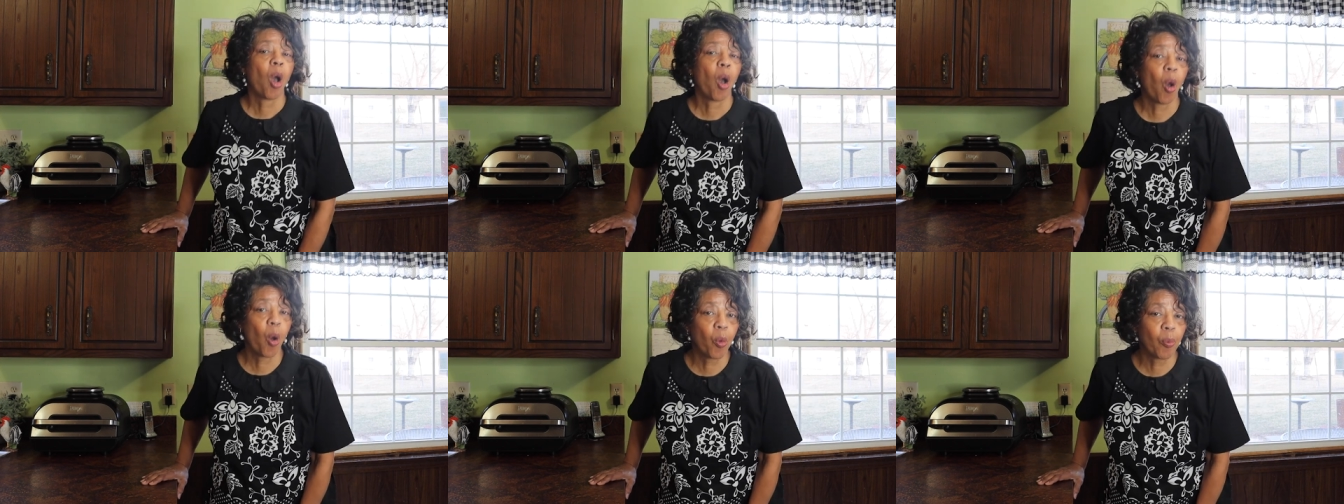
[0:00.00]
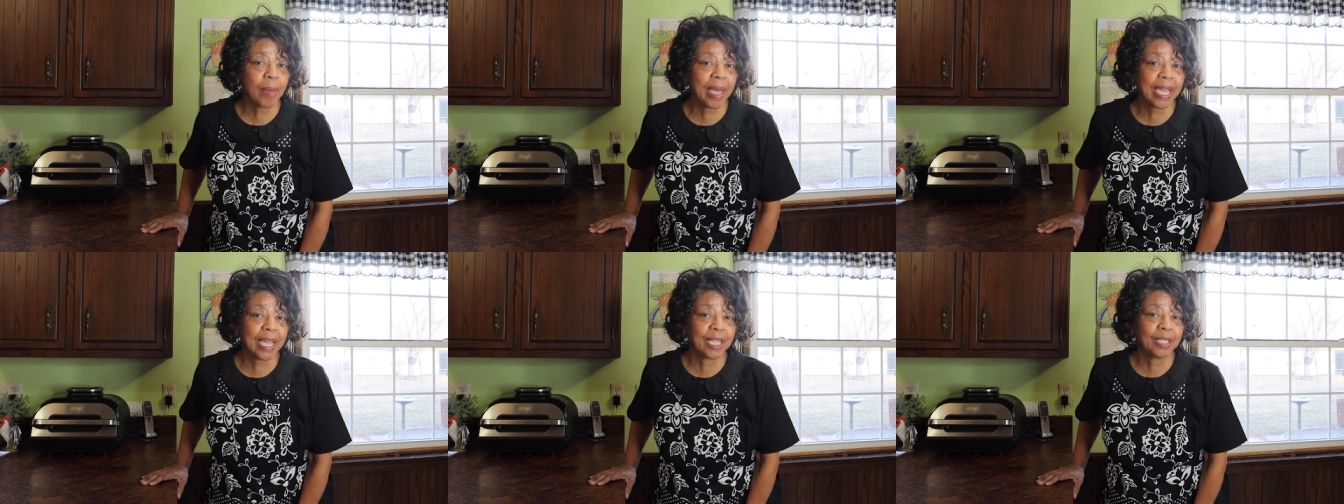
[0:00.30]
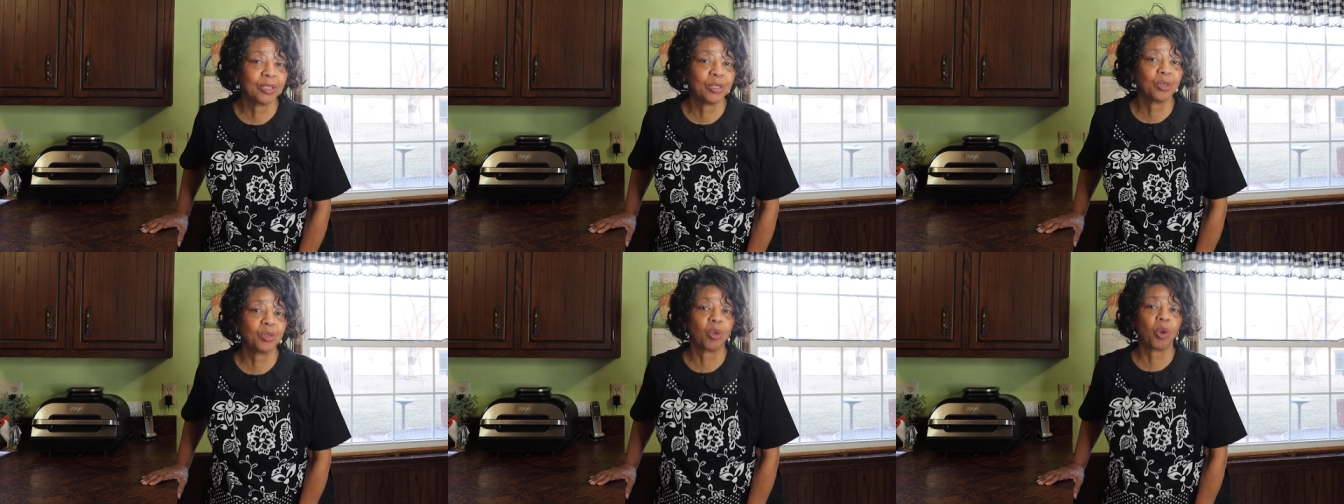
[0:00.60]

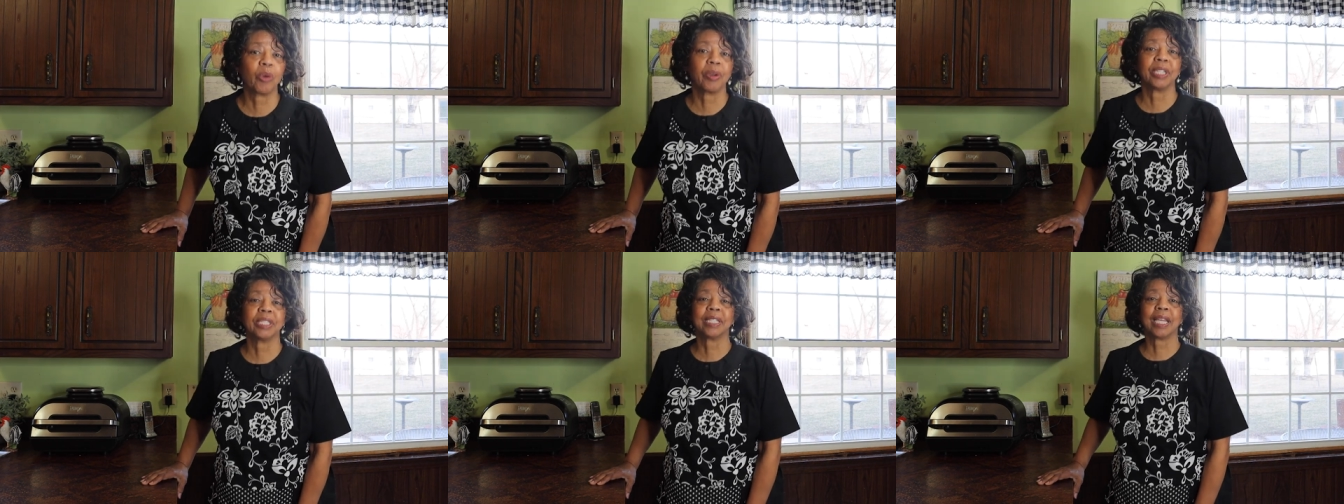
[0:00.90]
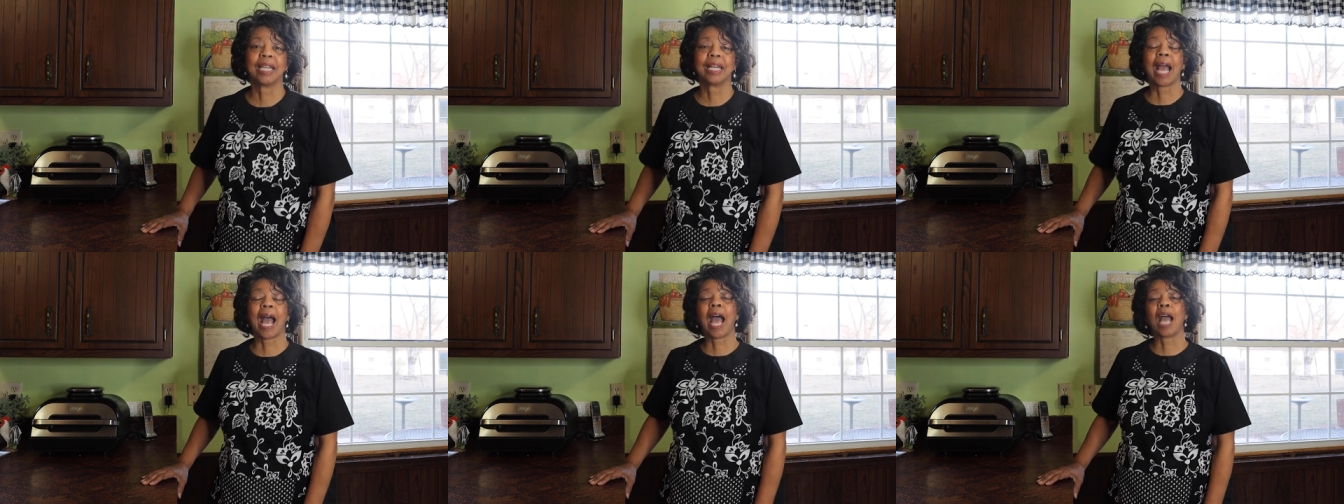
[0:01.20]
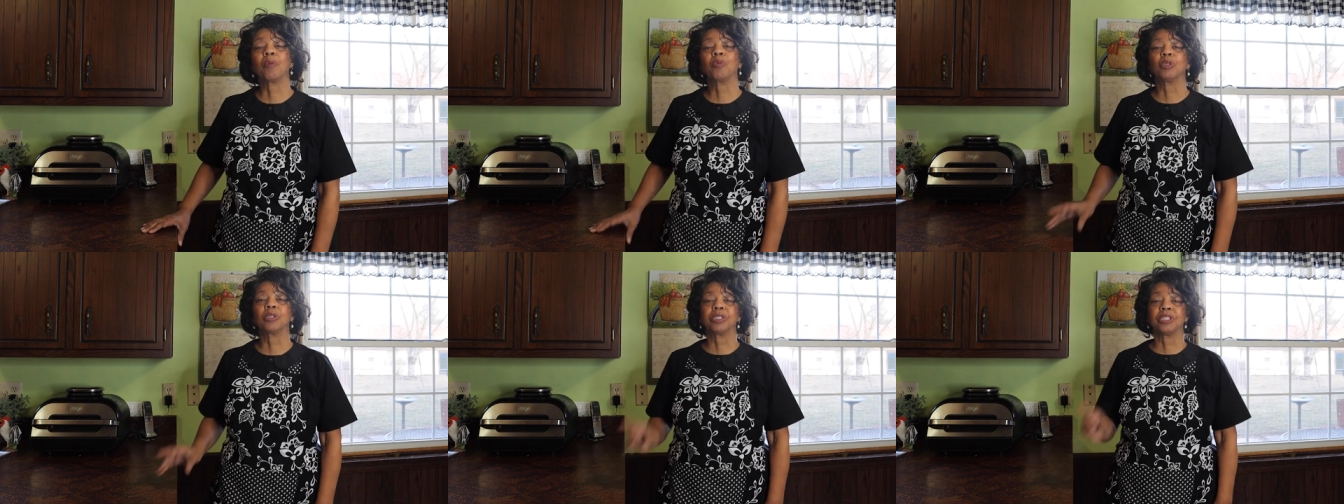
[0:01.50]
homemaking stories, and
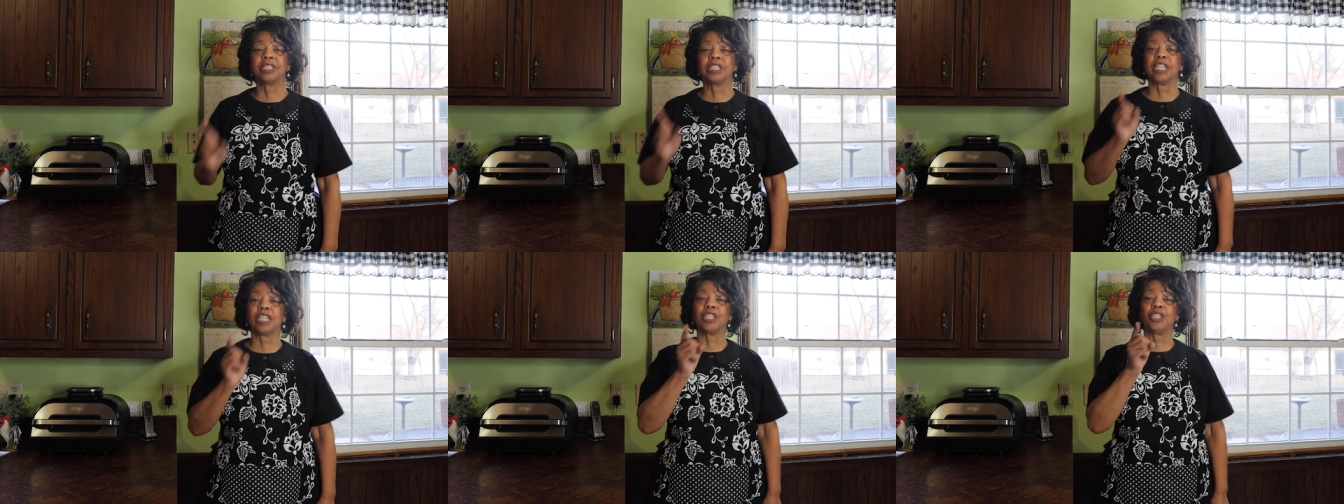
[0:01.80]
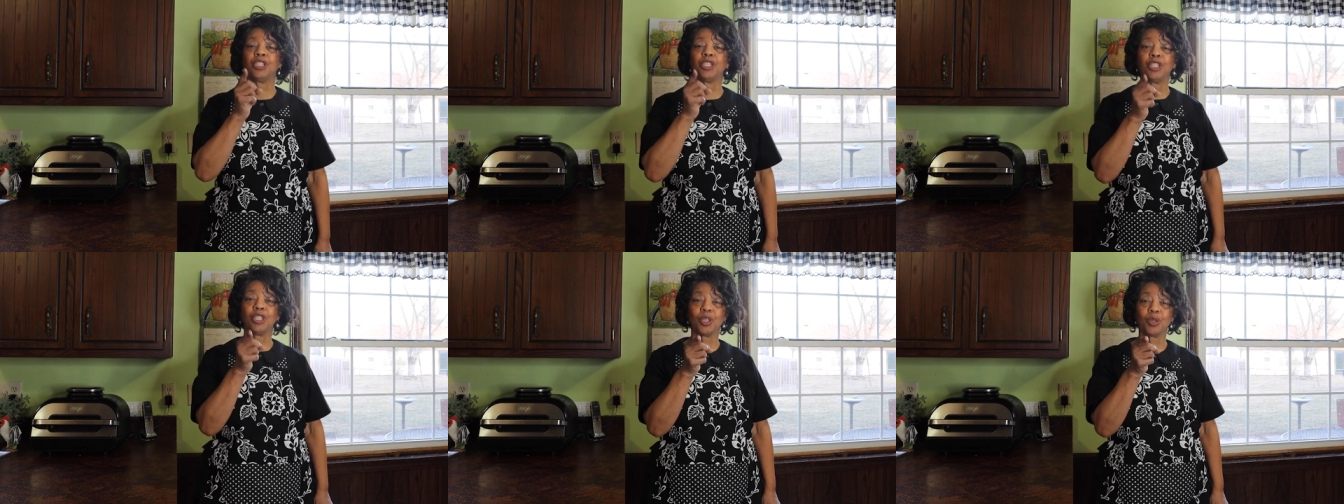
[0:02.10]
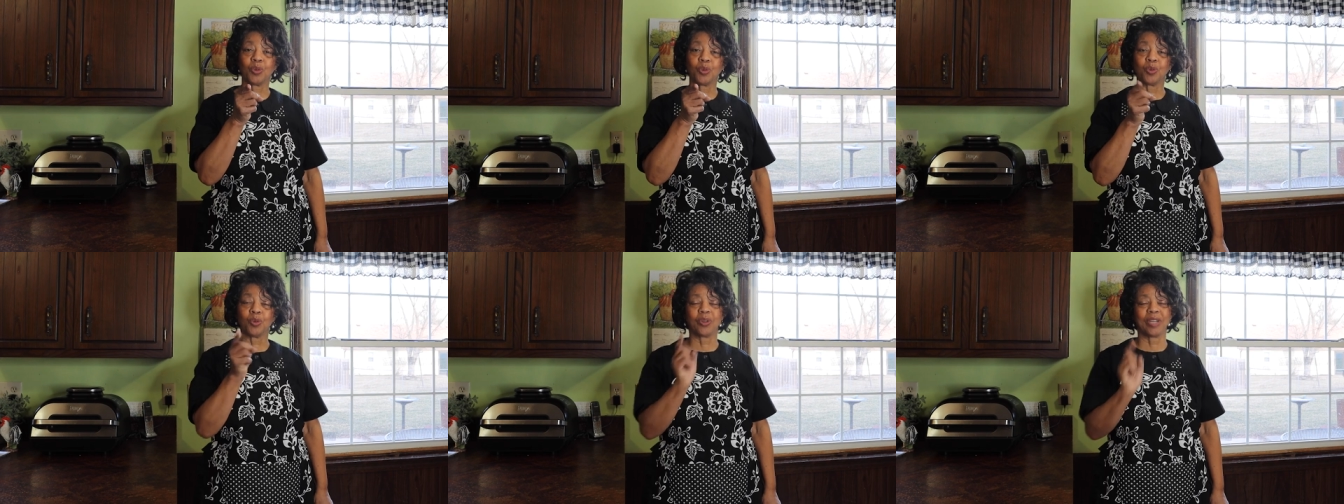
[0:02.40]
I will see
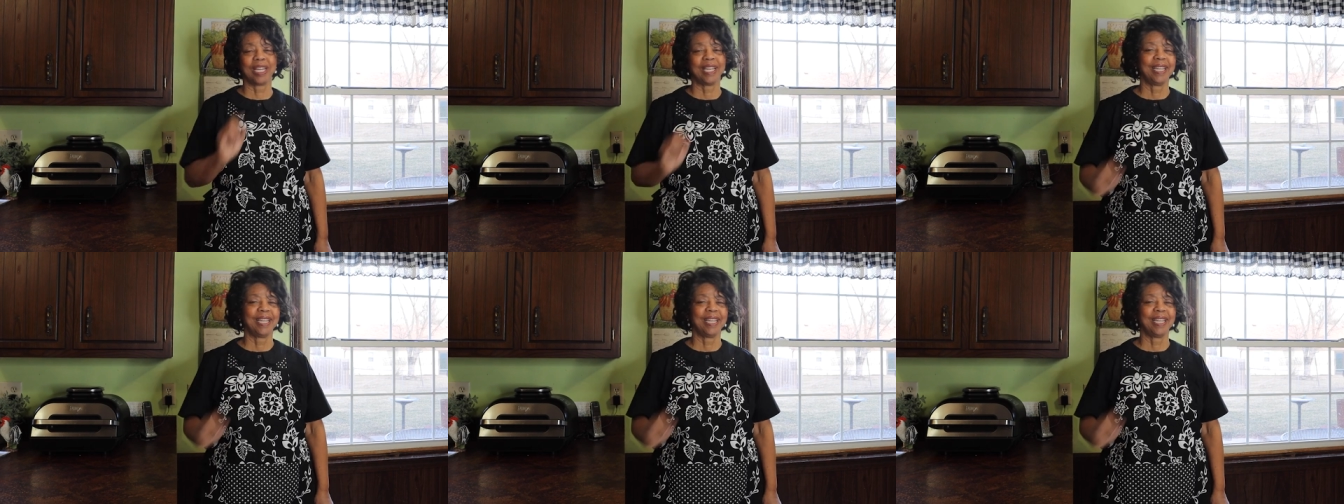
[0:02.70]
you